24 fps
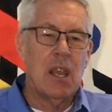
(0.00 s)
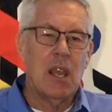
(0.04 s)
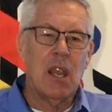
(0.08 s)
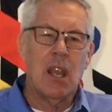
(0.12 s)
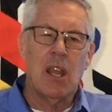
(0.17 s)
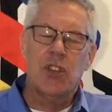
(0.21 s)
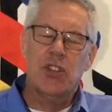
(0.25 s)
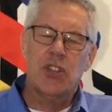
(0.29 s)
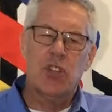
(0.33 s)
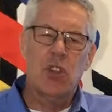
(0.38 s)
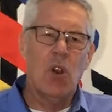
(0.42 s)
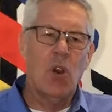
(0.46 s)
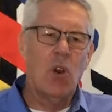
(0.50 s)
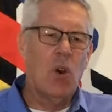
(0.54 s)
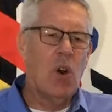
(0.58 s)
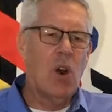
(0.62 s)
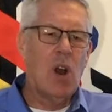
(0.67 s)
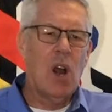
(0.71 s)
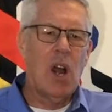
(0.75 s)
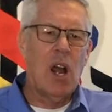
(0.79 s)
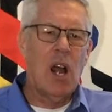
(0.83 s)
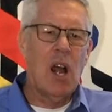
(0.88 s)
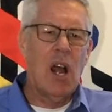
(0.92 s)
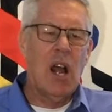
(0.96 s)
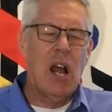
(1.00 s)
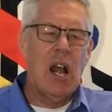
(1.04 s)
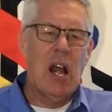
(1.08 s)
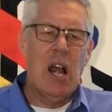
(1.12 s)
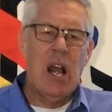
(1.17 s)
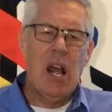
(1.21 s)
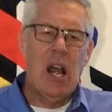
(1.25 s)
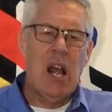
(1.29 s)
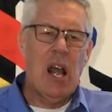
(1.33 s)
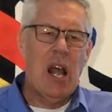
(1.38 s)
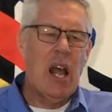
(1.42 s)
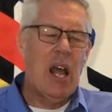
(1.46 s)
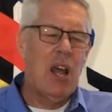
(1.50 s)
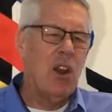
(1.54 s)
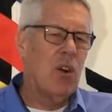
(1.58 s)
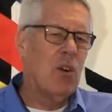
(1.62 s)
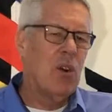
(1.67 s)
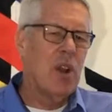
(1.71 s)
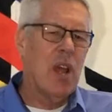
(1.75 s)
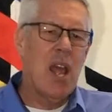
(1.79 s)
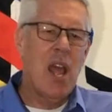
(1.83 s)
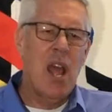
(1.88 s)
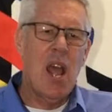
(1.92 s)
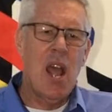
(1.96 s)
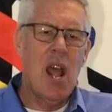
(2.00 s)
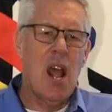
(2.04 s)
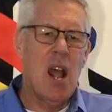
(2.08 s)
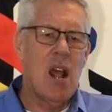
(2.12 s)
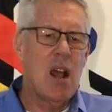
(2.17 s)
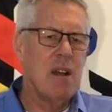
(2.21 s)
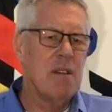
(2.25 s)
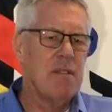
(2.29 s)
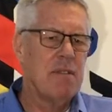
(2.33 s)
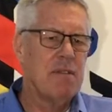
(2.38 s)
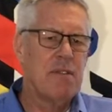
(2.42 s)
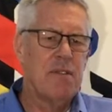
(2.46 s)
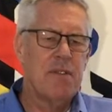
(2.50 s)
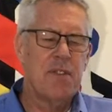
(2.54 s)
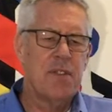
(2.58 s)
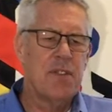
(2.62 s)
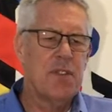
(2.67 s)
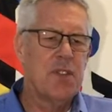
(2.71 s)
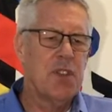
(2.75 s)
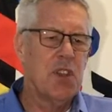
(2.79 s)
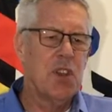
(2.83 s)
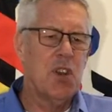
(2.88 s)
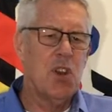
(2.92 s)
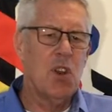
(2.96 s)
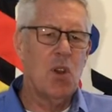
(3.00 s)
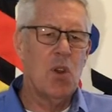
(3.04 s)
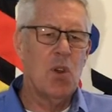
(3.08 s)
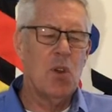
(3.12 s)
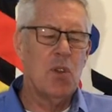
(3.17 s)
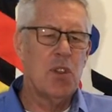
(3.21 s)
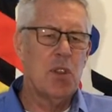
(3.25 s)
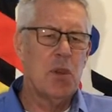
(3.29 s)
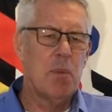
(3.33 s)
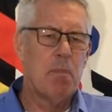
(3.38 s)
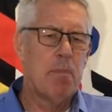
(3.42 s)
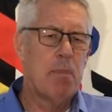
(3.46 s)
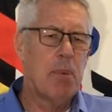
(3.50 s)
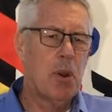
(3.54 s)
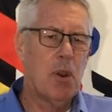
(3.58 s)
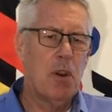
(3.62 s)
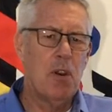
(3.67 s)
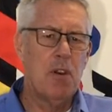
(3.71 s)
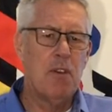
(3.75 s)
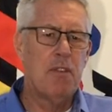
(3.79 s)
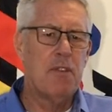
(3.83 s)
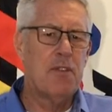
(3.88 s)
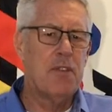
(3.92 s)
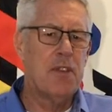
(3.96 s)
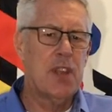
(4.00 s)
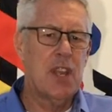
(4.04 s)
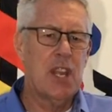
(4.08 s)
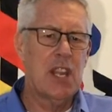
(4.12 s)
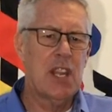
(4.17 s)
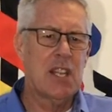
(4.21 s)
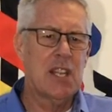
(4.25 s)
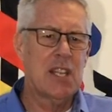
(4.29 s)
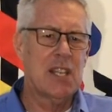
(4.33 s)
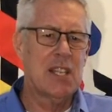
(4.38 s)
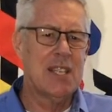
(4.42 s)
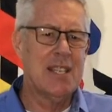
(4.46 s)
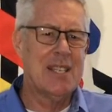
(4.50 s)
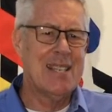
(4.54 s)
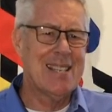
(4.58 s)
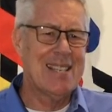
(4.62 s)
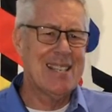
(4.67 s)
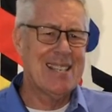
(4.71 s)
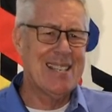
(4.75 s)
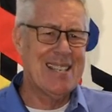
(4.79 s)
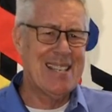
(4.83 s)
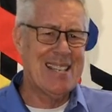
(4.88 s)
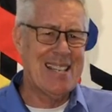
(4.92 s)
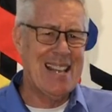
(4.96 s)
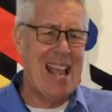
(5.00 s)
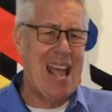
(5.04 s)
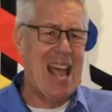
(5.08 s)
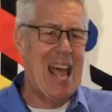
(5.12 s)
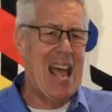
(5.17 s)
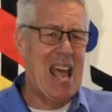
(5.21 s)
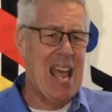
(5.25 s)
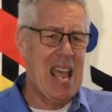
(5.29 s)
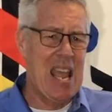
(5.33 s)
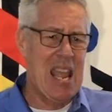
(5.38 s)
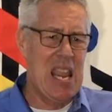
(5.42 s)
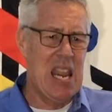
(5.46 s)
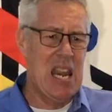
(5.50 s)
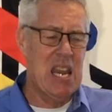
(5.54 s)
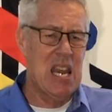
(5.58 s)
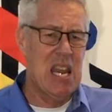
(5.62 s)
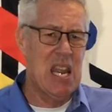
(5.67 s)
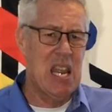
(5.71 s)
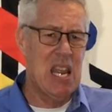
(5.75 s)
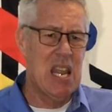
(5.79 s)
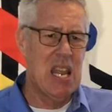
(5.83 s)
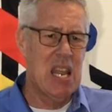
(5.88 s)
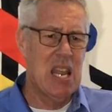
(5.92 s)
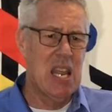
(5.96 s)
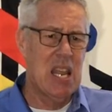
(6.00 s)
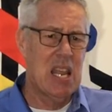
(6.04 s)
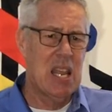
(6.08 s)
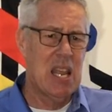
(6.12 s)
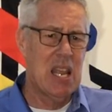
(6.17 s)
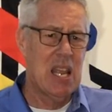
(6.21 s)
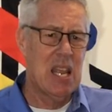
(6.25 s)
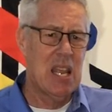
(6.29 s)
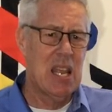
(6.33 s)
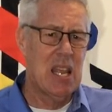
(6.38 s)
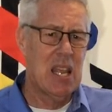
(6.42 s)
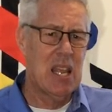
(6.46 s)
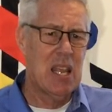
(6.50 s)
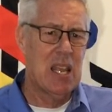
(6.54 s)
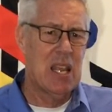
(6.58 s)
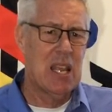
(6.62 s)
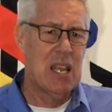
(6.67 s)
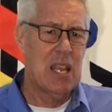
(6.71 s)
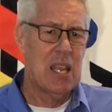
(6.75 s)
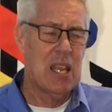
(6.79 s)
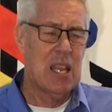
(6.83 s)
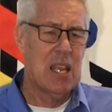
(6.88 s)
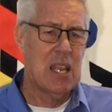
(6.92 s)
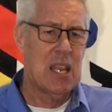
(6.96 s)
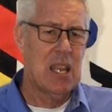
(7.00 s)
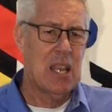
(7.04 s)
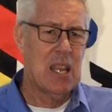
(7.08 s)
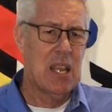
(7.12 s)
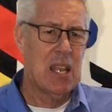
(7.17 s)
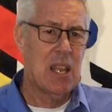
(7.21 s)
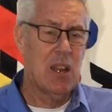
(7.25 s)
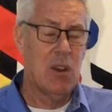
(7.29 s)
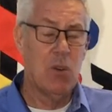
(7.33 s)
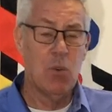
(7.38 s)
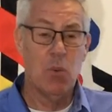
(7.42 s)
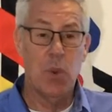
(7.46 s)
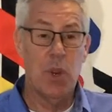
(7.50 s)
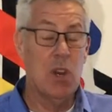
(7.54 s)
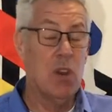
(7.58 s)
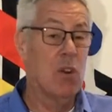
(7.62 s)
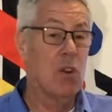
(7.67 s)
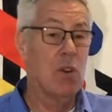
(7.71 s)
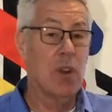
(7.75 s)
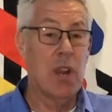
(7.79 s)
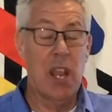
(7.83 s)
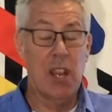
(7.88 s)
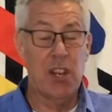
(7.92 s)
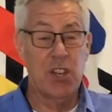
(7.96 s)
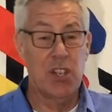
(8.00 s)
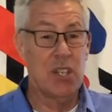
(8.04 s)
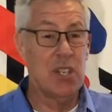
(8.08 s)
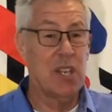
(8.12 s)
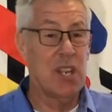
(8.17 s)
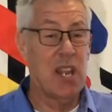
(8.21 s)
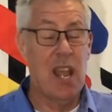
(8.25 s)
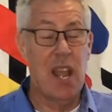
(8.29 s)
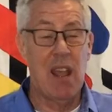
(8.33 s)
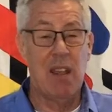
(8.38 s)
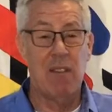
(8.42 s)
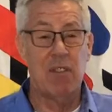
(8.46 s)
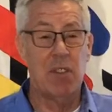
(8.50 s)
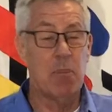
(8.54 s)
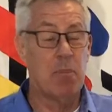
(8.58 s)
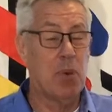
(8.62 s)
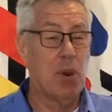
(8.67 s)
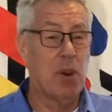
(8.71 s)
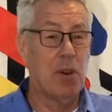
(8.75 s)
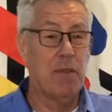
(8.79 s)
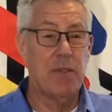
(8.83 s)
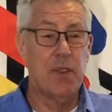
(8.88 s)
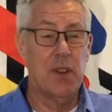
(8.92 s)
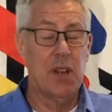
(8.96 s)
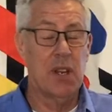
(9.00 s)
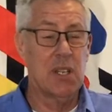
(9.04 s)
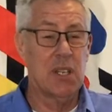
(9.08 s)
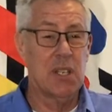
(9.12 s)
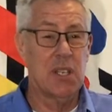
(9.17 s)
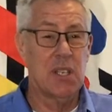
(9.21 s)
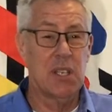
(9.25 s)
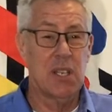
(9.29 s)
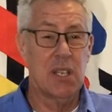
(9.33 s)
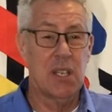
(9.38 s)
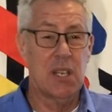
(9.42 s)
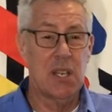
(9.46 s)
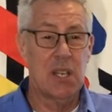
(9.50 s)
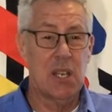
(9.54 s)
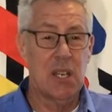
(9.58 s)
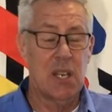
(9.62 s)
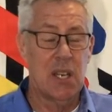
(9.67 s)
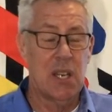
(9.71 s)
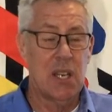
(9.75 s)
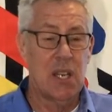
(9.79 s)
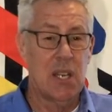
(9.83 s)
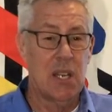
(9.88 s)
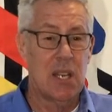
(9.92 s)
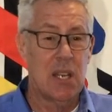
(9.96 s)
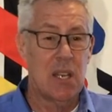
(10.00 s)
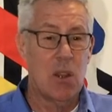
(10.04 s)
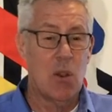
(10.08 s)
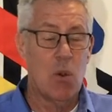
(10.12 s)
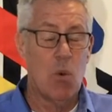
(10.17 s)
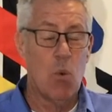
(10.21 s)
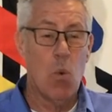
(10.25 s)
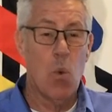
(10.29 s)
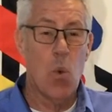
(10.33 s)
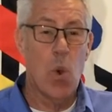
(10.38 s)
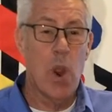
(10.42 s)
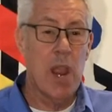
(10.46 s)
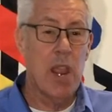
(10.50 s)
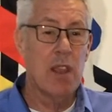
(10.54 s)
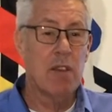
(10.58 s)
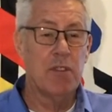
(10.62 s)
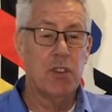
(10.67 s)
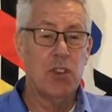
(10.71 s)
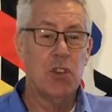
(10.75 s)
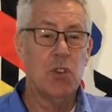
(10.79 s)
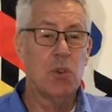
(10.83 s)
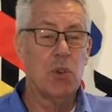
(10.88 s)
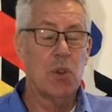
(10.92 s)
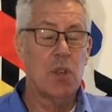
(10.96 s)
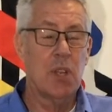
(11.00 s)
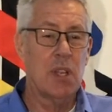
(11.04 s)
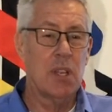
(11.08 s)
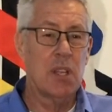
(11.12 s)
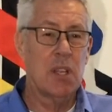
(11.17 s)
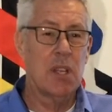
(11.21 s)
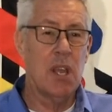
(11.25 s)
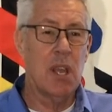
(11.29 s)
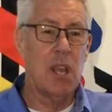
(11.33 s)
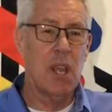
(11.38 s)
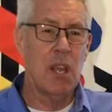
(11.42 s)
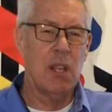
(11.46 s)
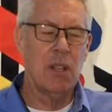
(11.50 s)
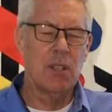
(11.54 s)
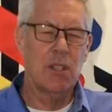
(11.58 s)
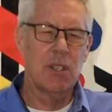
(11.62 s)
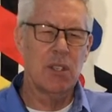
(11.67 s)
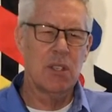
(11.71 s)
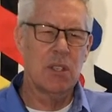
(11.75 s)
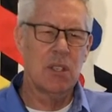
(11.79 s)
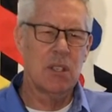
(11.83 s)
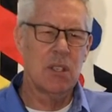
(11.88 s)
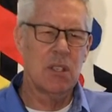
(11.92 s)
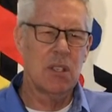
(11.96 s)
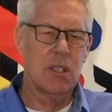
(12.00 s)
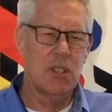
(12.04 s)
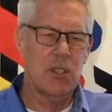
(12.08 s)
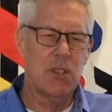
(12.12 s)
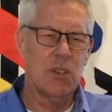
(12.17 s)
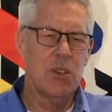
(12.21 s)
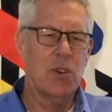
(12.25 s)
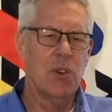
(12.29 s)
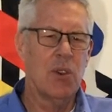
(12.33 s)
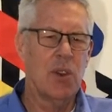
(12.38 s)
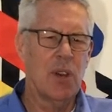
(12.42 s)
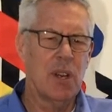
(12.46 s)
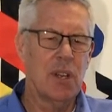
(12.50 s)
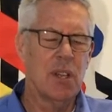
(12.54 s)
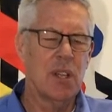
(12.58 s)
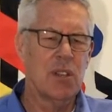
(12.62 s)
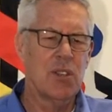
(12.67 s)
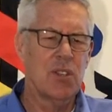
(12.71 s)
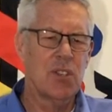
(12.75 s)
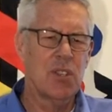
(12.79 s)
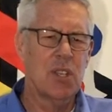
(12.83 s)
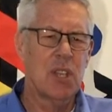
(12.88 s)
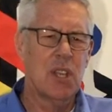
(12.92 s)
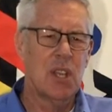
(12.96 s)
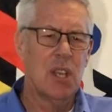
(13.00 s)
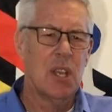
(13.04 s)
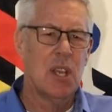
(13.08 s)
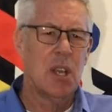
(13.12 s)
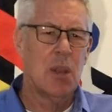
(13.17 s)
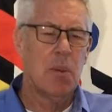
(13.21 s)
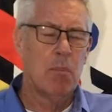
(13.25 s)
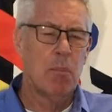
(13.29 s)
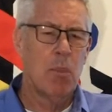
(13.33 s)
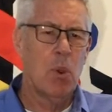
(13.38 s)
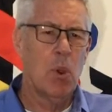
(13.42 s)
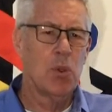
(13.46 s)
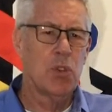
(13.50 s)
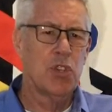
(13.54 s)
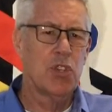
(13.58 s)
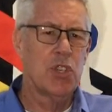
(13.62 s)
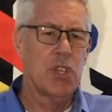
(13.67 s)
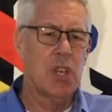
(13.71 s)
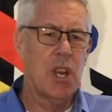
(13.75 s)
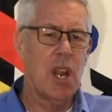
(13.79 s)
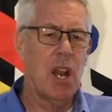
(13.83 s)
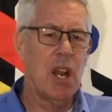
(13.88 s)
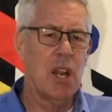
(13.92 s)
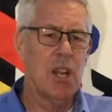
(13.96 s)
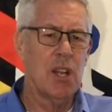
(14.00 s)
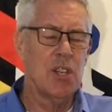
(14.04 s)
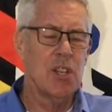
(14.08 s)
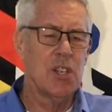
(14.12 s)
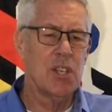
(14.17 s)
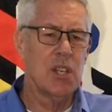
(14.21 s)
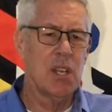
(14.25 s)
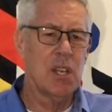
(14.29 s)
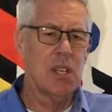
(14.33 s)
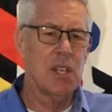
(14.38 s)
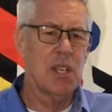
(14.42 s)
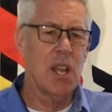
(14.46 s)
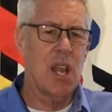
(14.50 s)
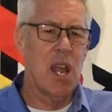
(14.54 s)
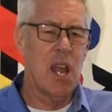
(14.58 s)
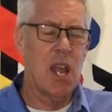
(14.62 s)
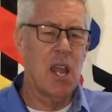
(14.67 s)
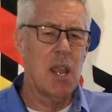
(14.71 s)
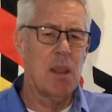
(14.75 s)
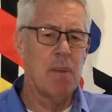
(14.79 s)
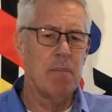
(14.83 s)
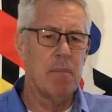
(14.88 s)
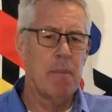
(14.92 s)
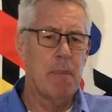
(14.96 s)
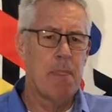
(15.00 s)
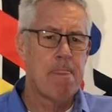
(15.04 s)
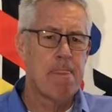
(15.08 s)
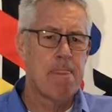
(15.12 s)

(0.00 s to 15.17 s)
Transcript: And so I don't have, the perfect design, and we don't actually have the perfect way of doing things during this most challenging time